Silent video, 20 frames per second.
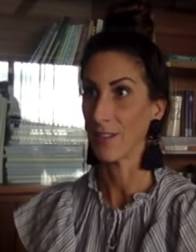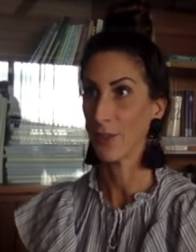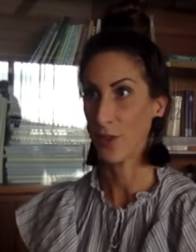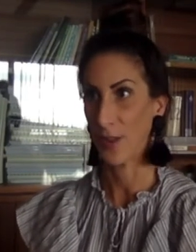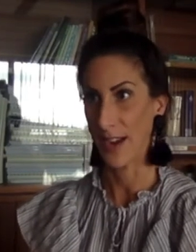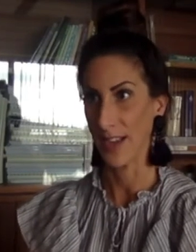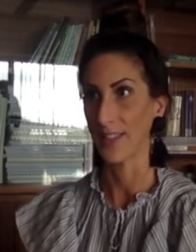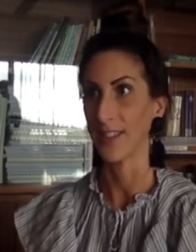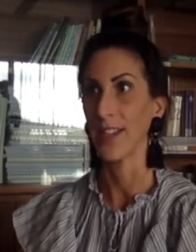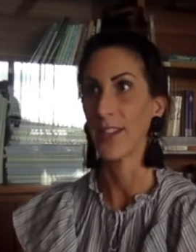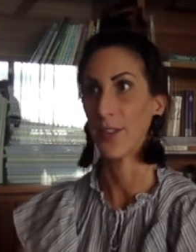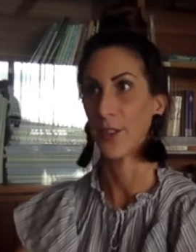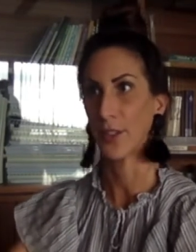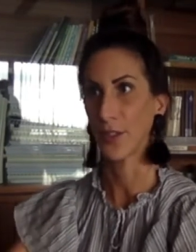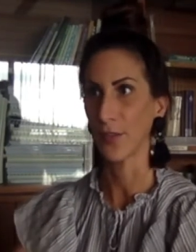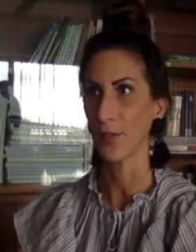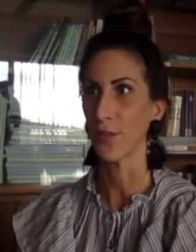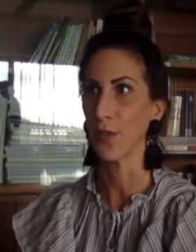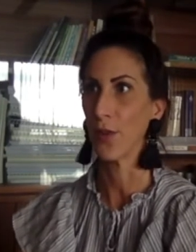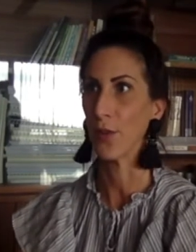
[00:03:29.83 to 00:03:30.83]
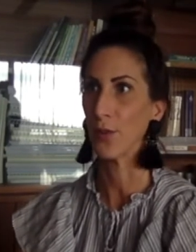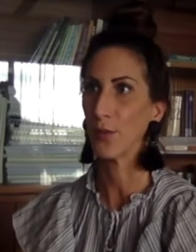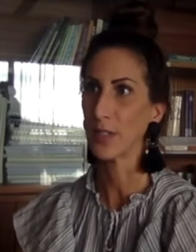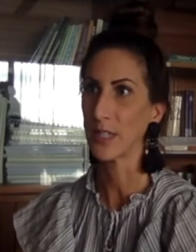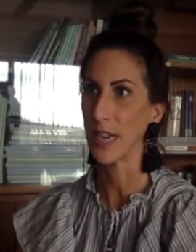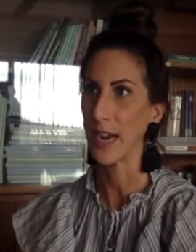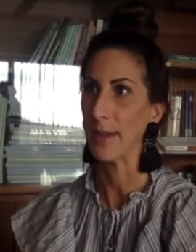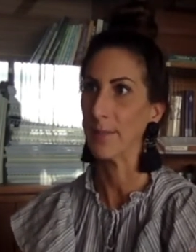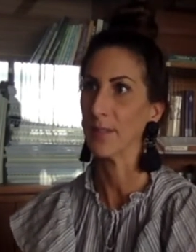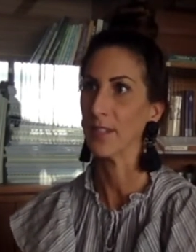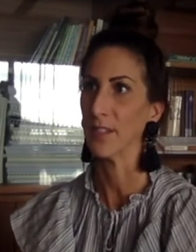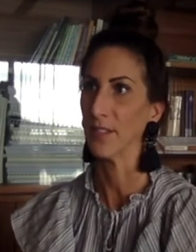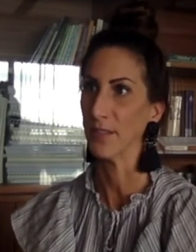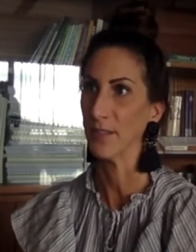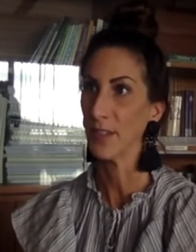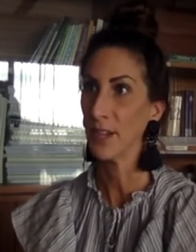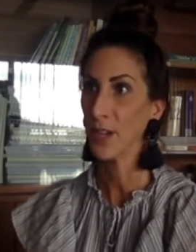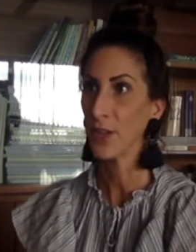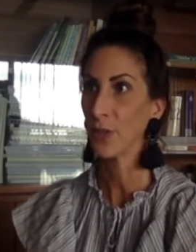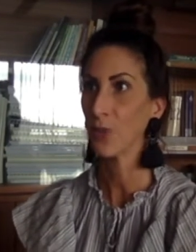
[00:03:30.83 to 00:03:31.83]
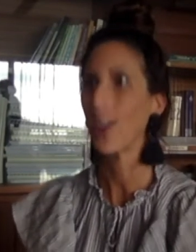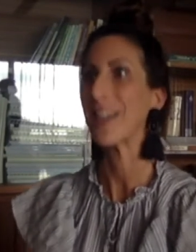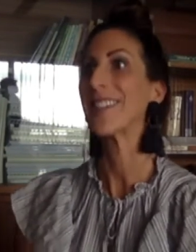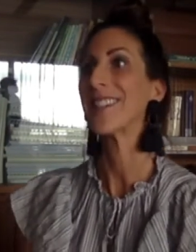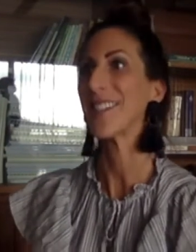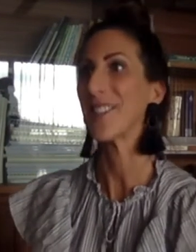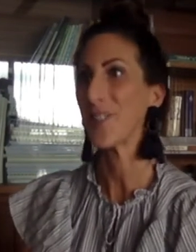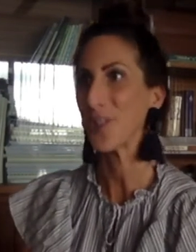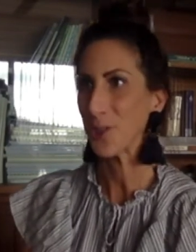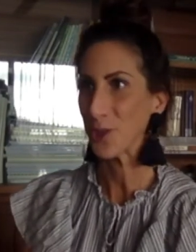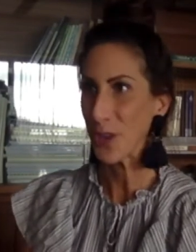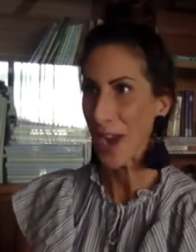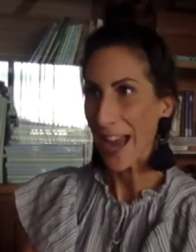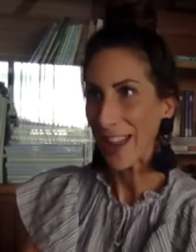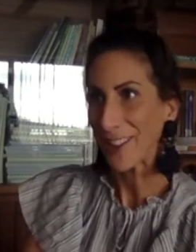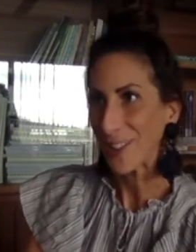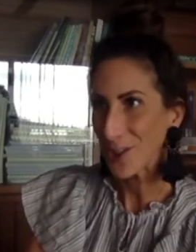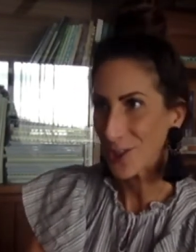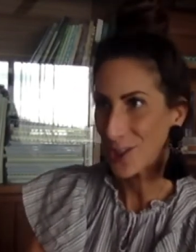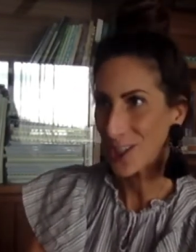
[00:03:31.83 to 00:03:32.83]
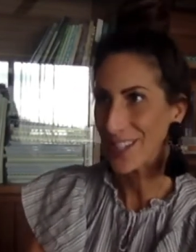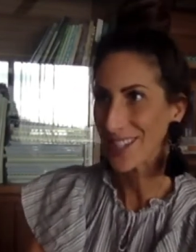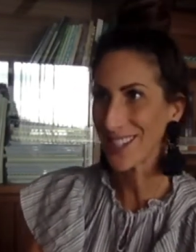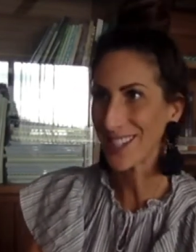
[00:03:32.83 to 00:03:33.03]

translators for those types of translation challenges.